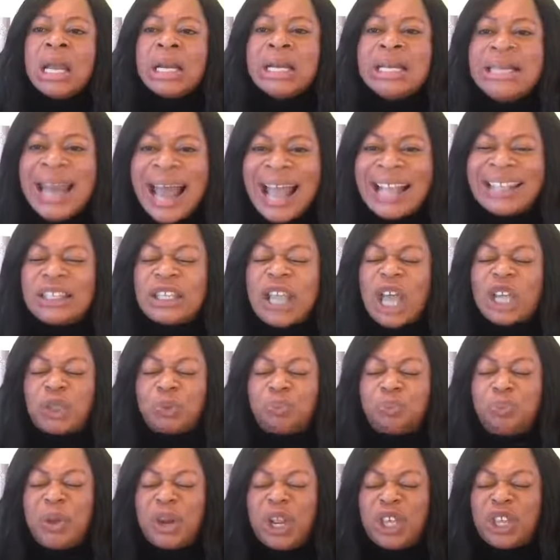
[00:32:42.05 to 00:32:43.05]
Let the
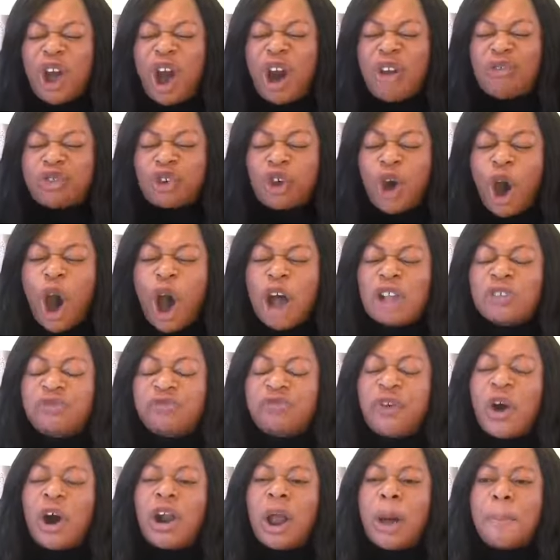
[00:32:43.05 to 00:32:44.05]
spirit of God
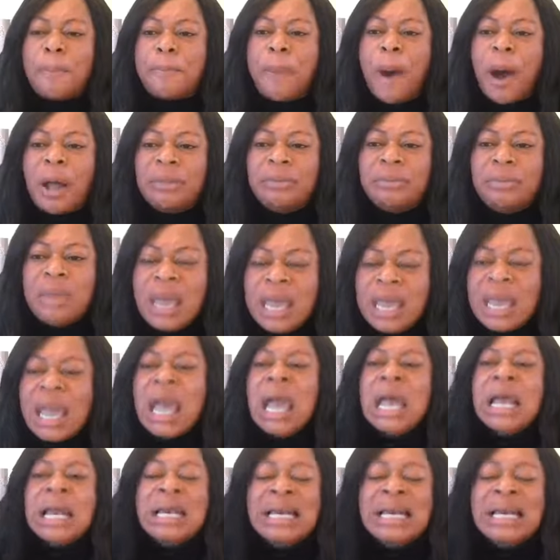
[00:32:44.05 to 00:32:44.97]
fall upon me.